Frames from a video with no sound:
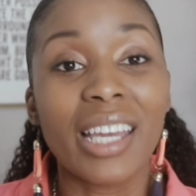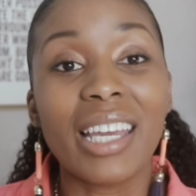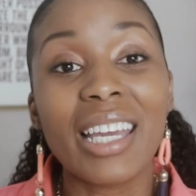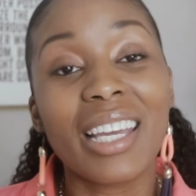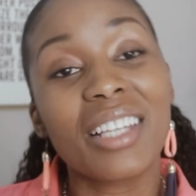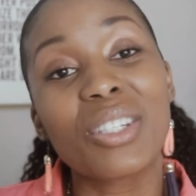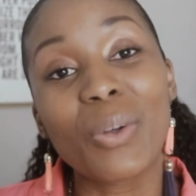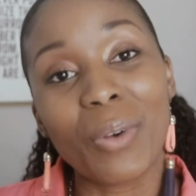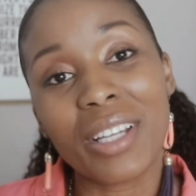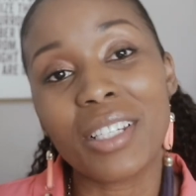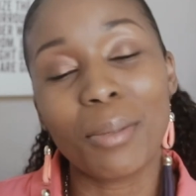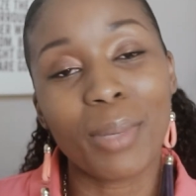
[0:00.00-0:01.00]
is
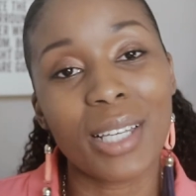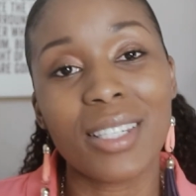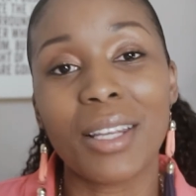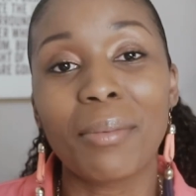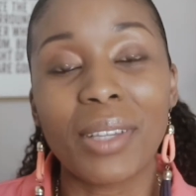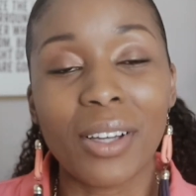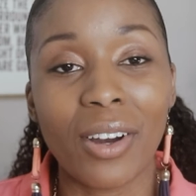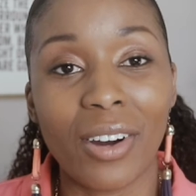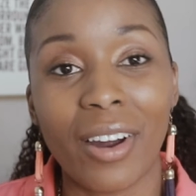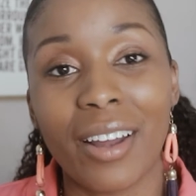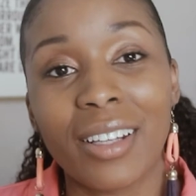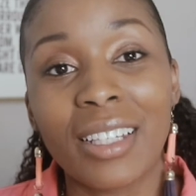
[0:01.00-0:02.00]
going to be something
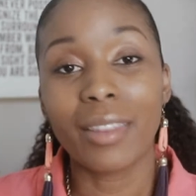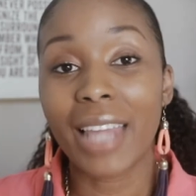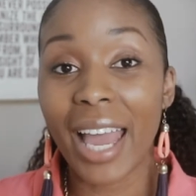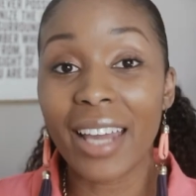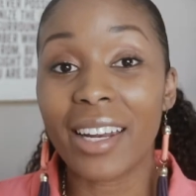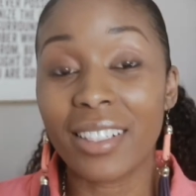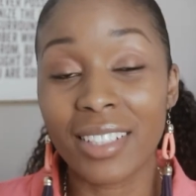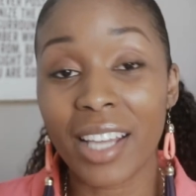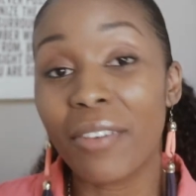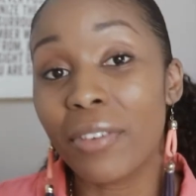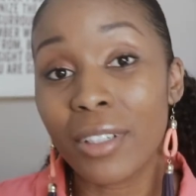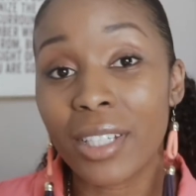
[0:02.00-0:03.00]
hard. That
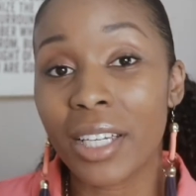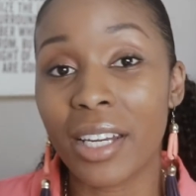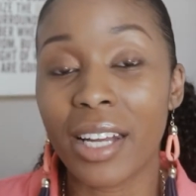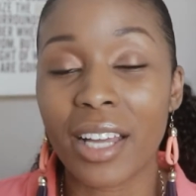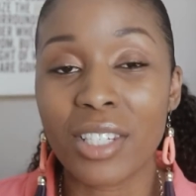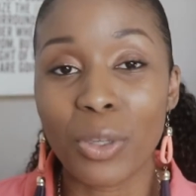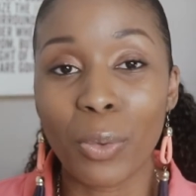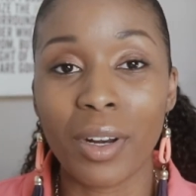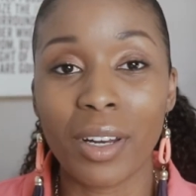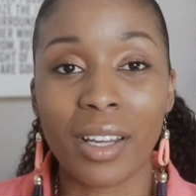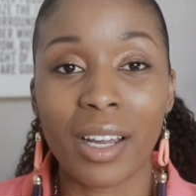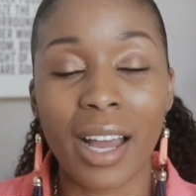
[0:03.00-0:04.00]
definitely connects to one
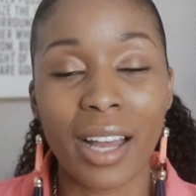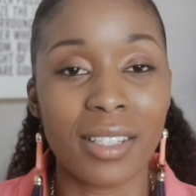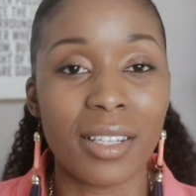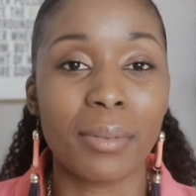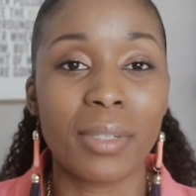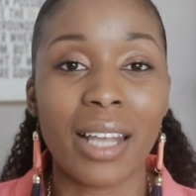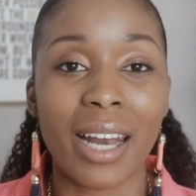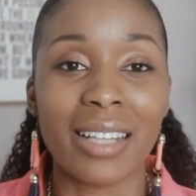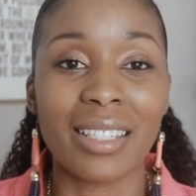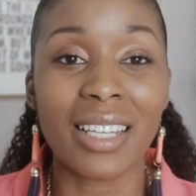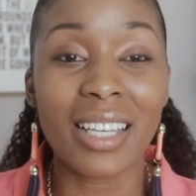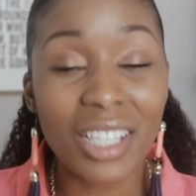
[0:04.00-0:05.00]
of the concepts that I
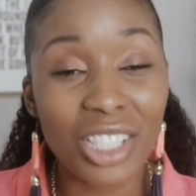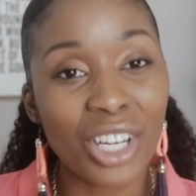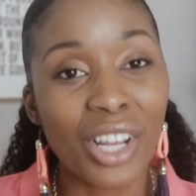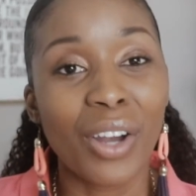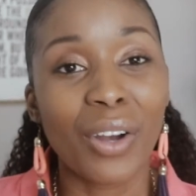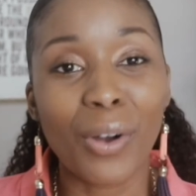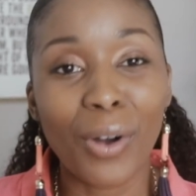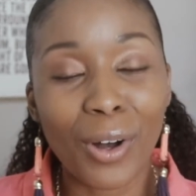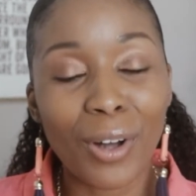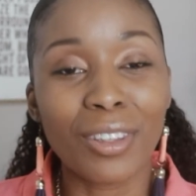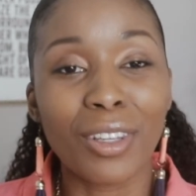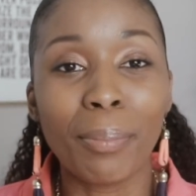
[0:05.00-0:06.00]
teach
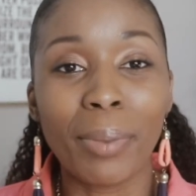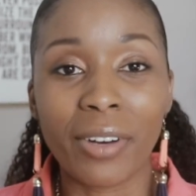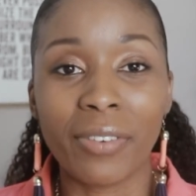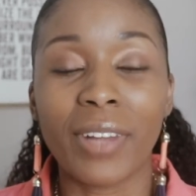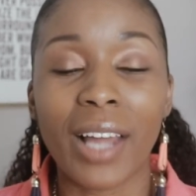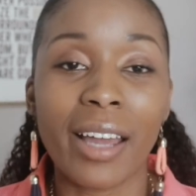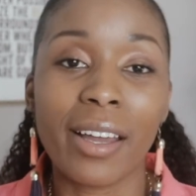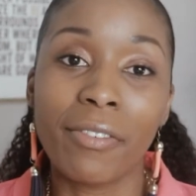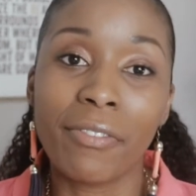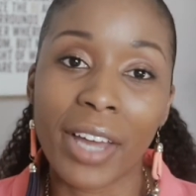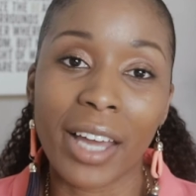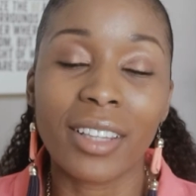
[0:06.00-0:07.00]
called the butterfly
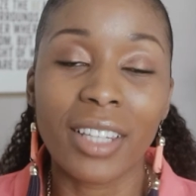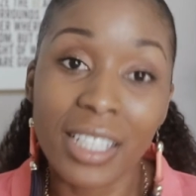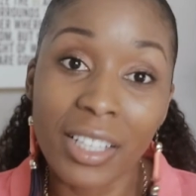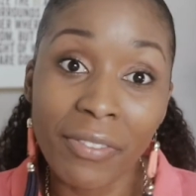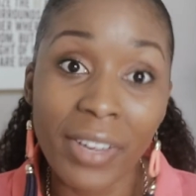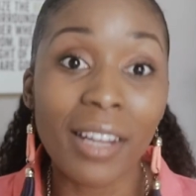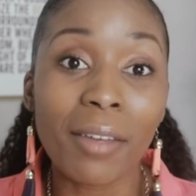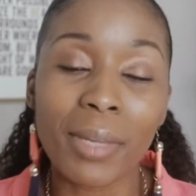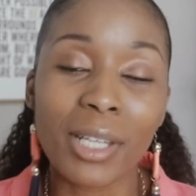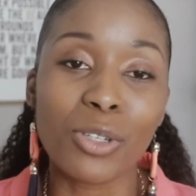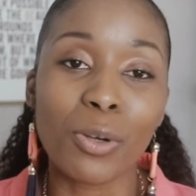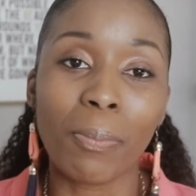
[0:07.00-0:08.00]
effect, the
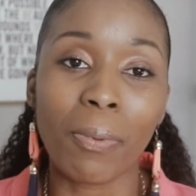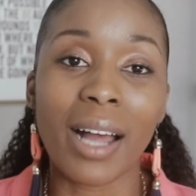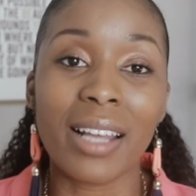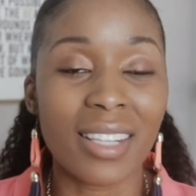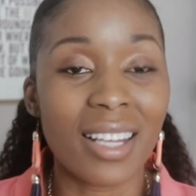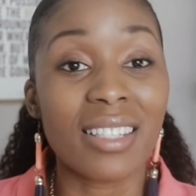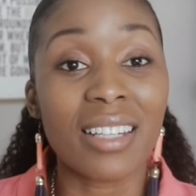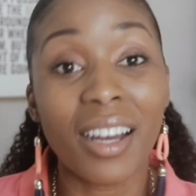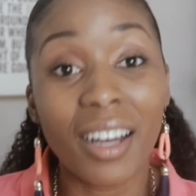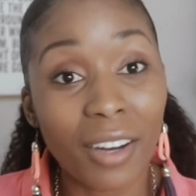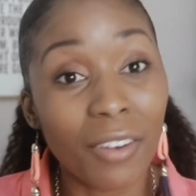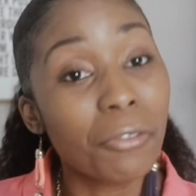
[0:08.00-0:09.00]
developmental process
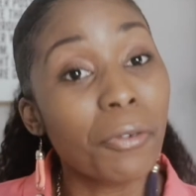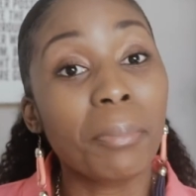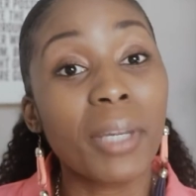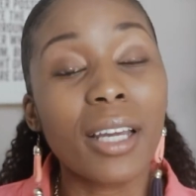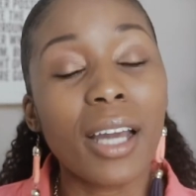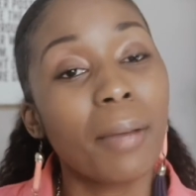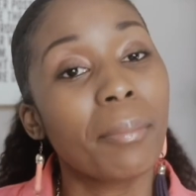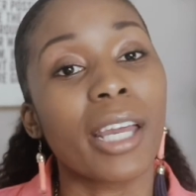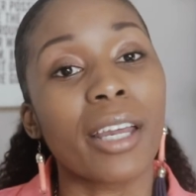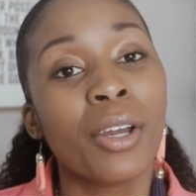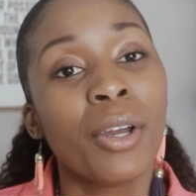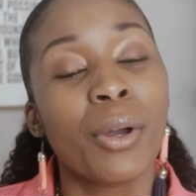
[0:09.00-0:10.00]
of
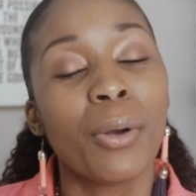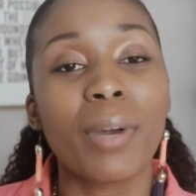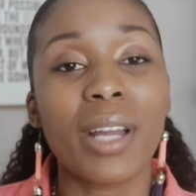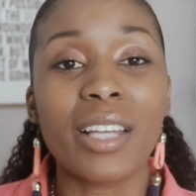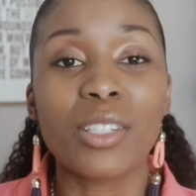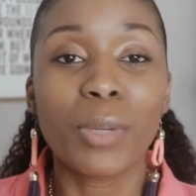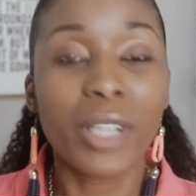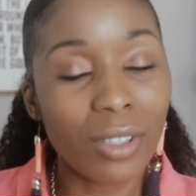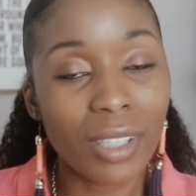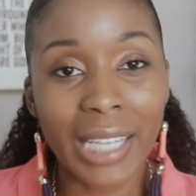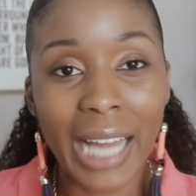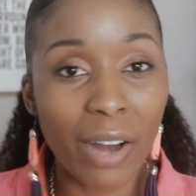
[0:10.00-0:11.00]
becoming. Whereas we don't
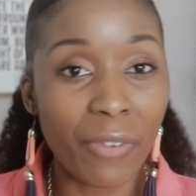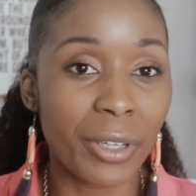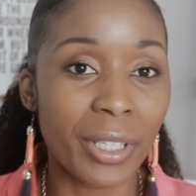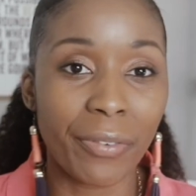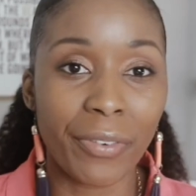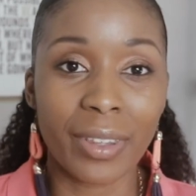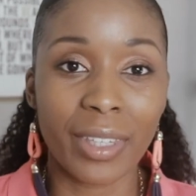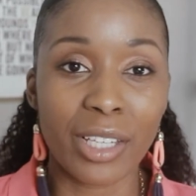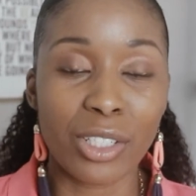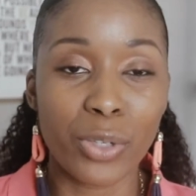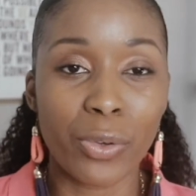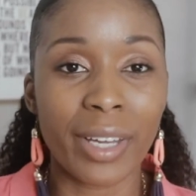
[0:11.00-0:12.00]
allow for different
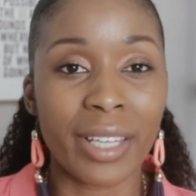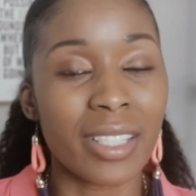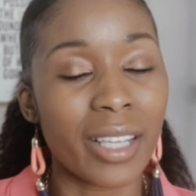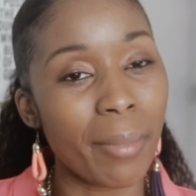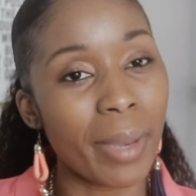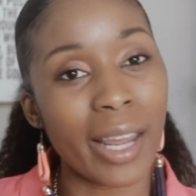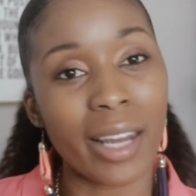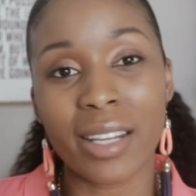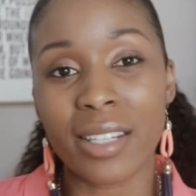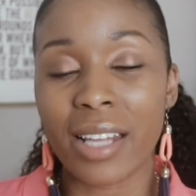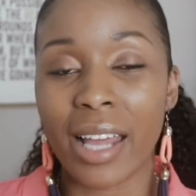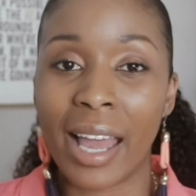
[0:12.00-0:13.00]
things to intimidate
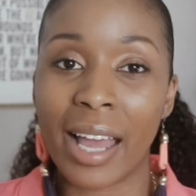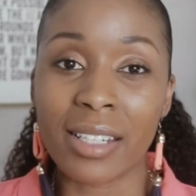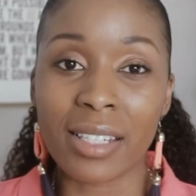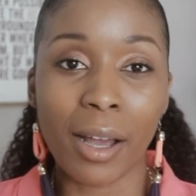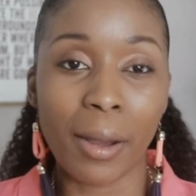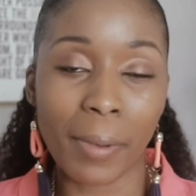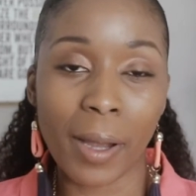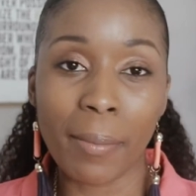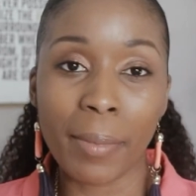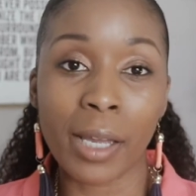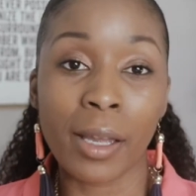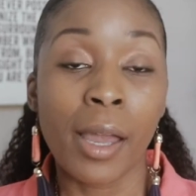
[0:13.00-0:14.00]
us as
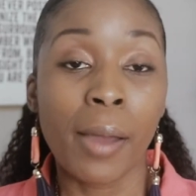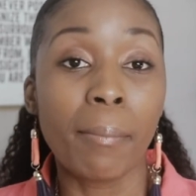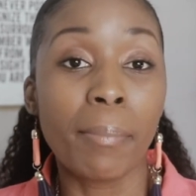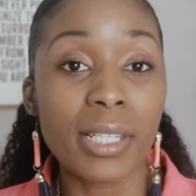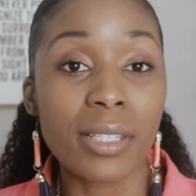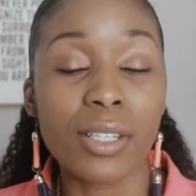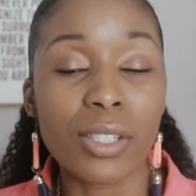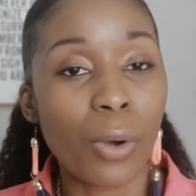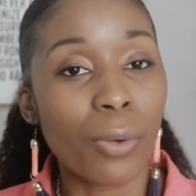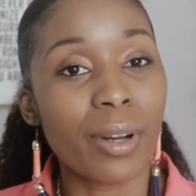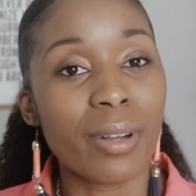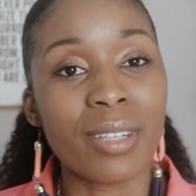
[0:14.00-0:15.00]
upcoming business
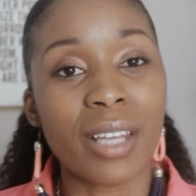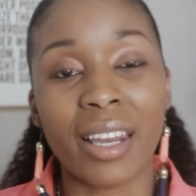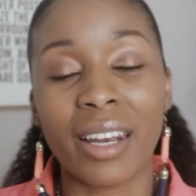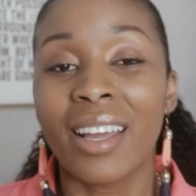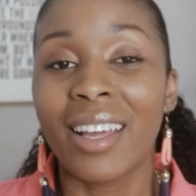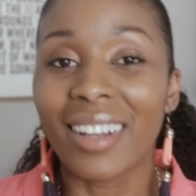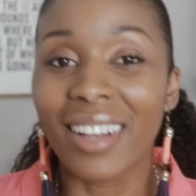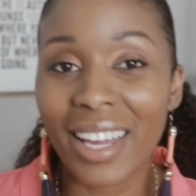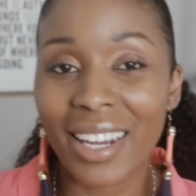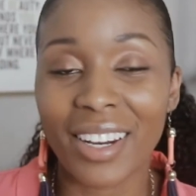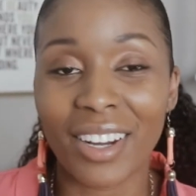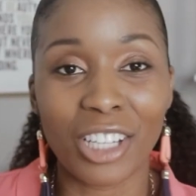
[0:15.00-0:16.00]
owners and
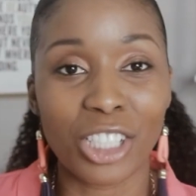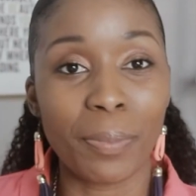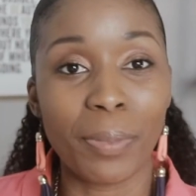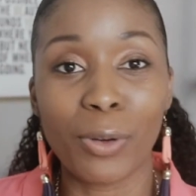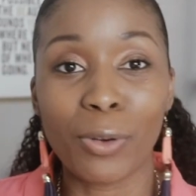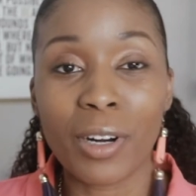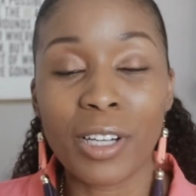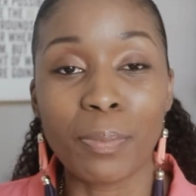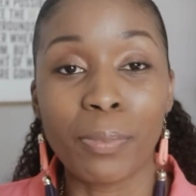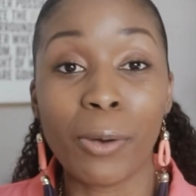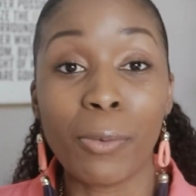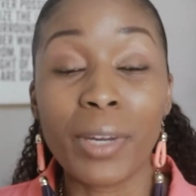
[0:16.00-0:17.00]
lady entrepreneurs,
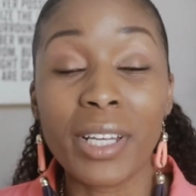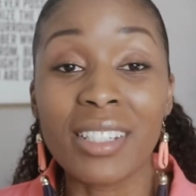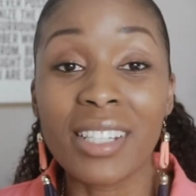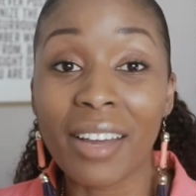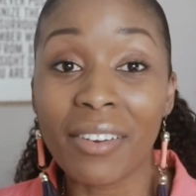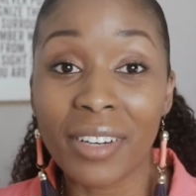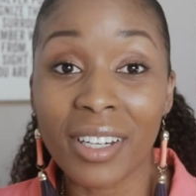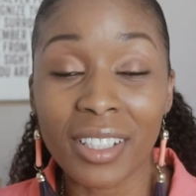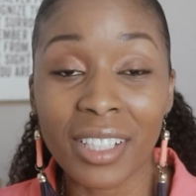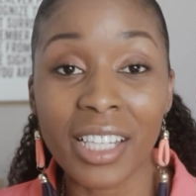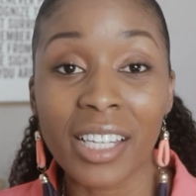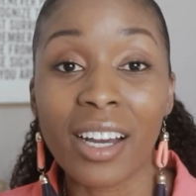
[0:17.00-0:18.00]
but we
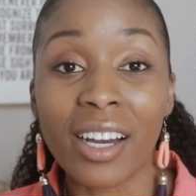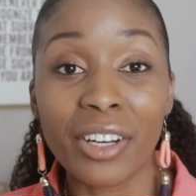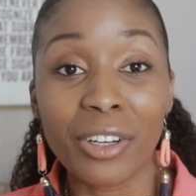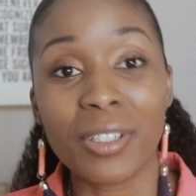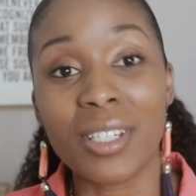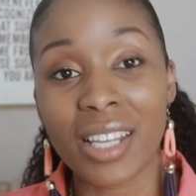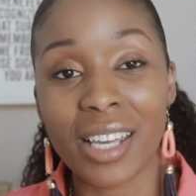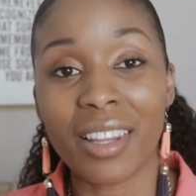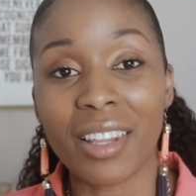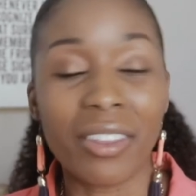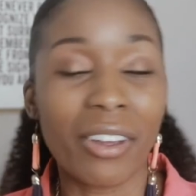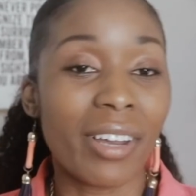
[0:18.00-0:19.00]
definitely understand
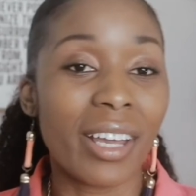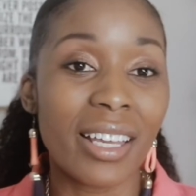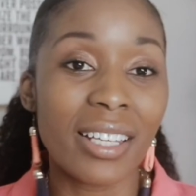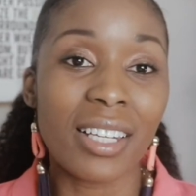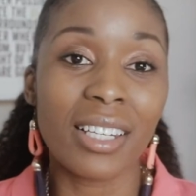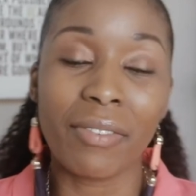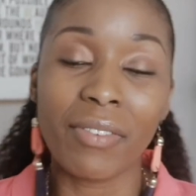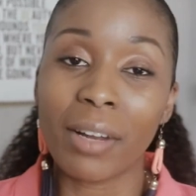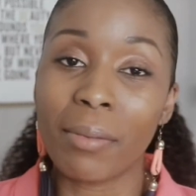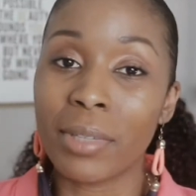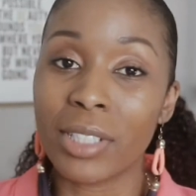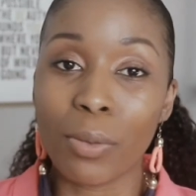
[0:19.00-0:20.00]
that there is a
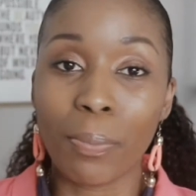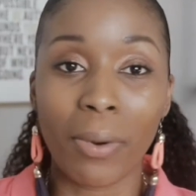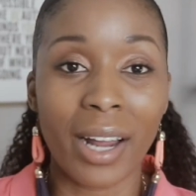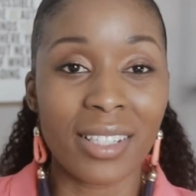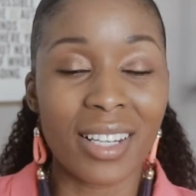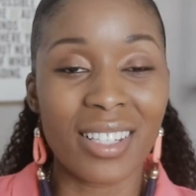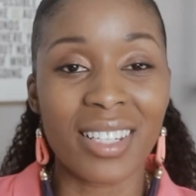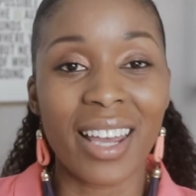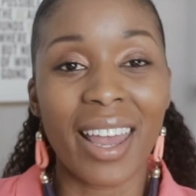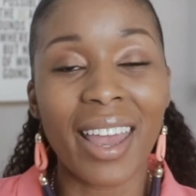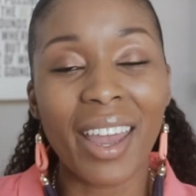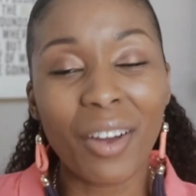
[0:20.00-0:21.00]
developmental process
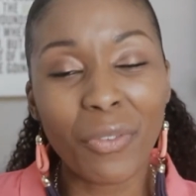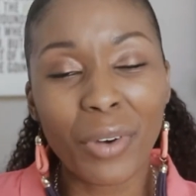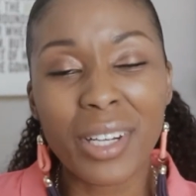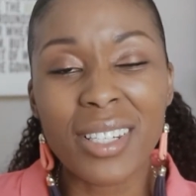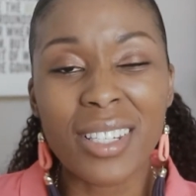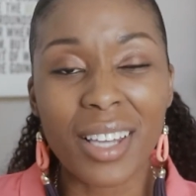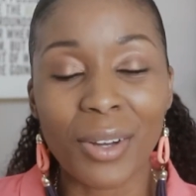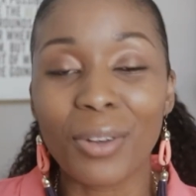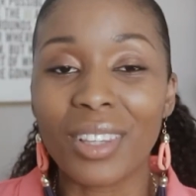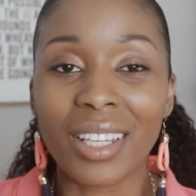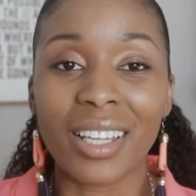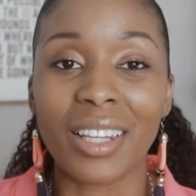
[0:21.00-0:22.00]
to every single
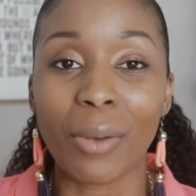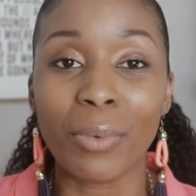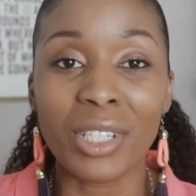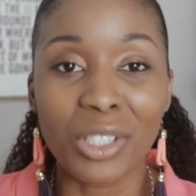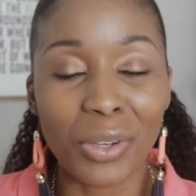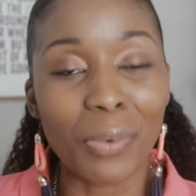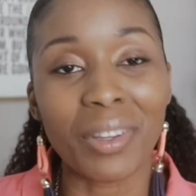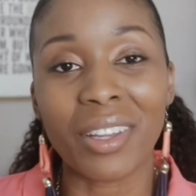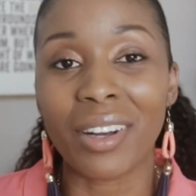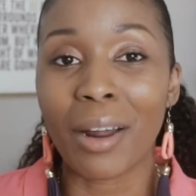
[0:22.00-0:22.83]
thing that we do within